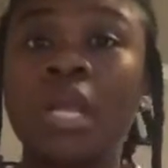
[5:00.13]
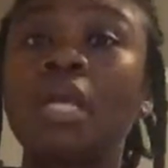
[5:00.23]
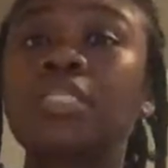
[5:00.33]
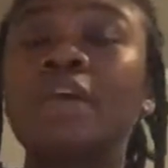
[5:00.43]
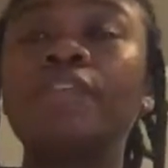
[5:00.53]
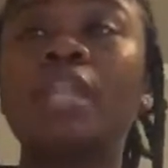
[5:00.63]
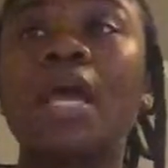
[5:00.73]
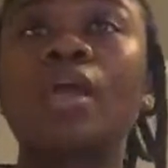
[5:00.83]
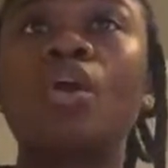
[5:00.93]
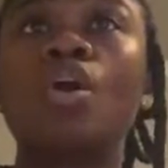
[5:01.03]
Because I feel
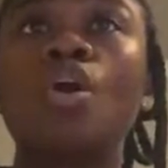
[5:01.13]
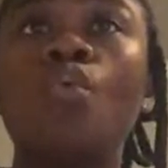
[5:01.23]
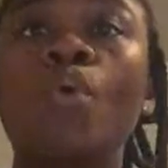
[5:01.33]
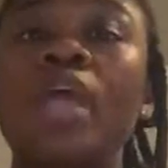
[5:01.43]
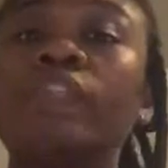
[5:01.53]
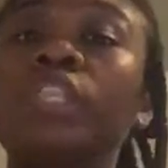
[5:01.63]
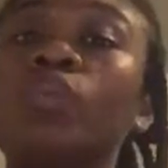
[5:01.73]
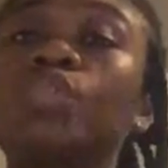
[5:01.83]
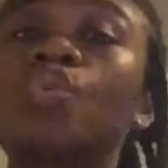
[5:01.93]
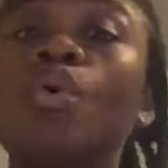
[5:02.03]
like when
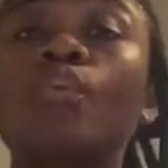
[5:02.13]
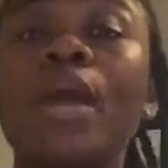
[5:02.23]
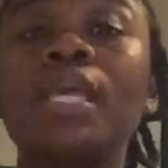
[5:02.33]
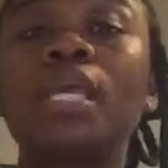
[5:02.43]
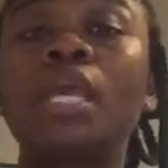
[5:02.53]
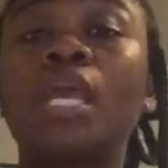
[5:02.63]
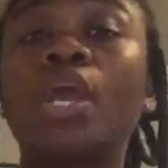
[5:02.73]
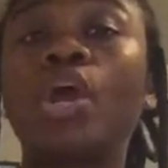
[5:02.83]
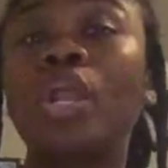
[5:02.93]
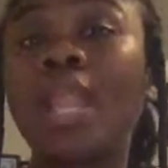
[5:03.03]
everything was going right in
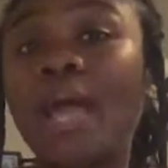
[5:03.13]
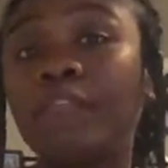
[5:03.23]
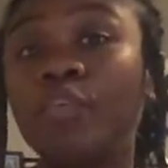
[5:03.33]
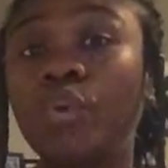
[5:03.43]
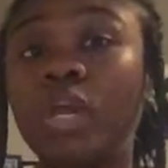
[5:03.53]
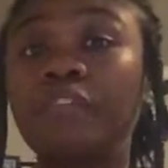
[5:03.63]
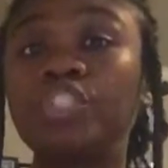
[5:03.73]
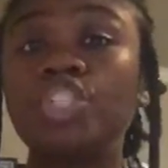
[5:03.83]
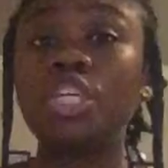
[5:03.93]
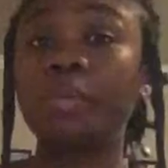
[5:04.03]
her life or
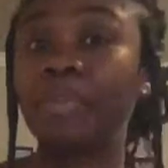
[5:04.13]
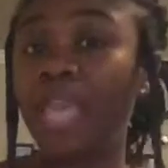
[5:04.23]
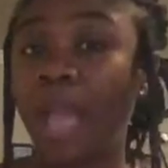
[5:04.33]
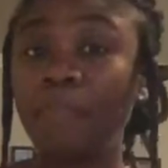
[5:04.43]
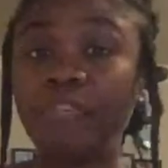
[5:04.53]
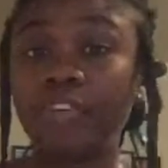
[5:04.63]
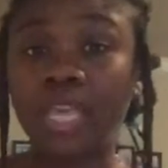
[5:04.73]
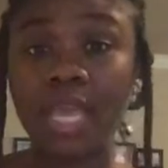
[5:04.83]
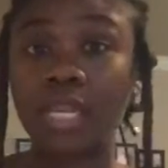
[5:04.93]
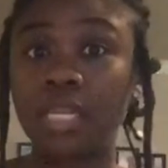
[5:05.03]
whatever, could be happy for
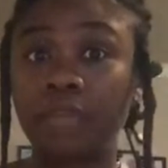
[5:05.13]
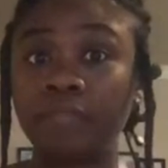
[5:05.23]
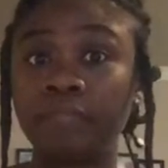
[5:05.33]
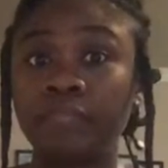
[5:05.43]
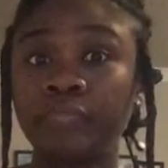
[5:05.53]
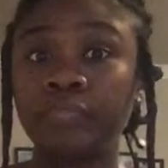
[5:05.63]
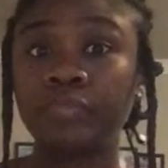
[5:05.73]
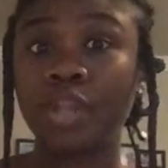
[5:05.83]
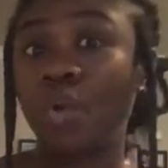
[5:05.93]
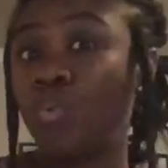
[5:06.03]
Kandi
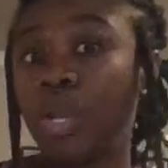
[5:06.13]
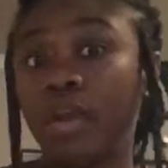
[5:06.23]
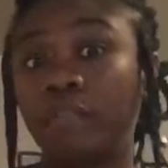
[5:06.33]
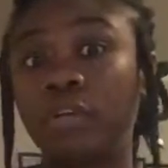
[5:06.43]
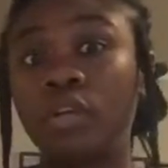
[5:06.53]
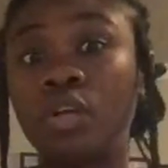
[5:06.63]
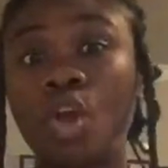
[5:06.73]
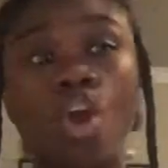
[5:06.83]
or whatever.